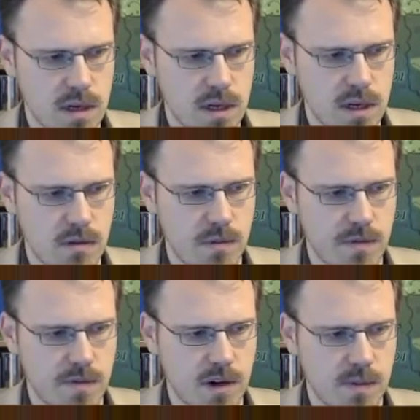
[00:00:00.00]
I would have
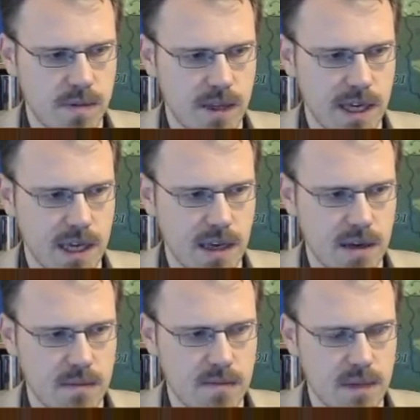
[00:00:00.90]
preferred to be playing
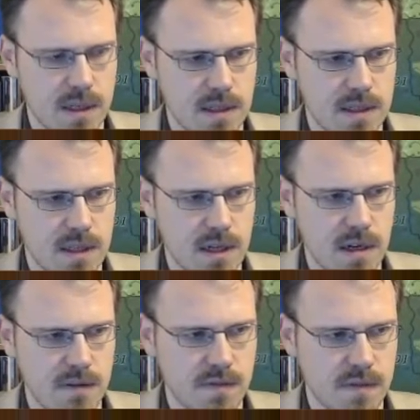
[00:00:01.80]
him and stuff.